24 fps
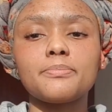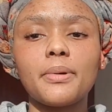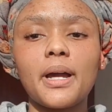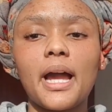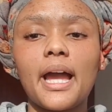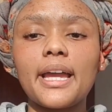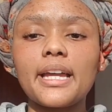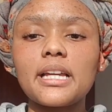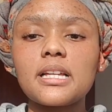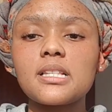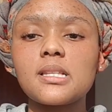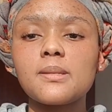
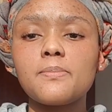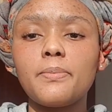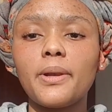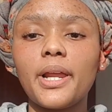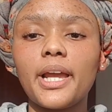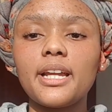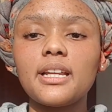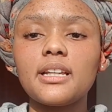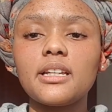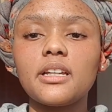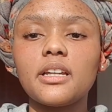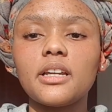by
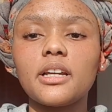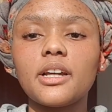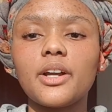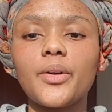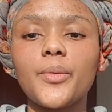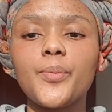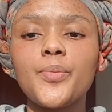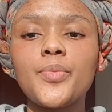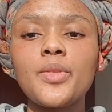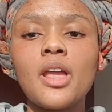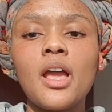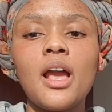
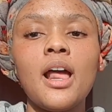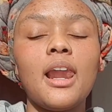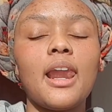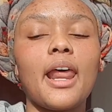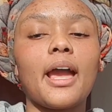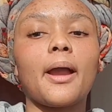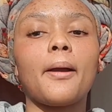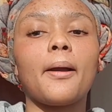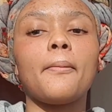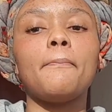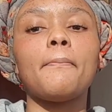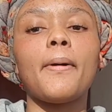explaining
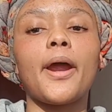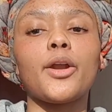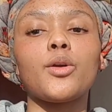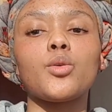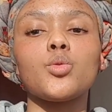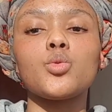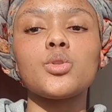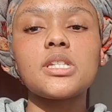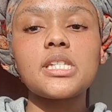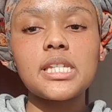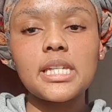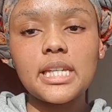like my
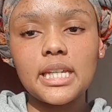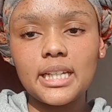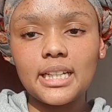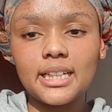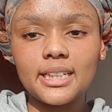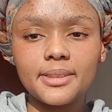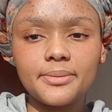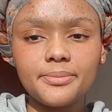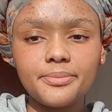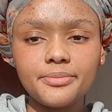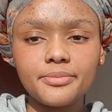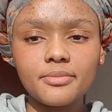
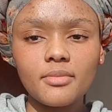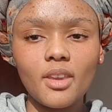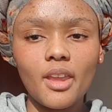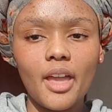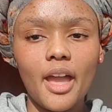routine,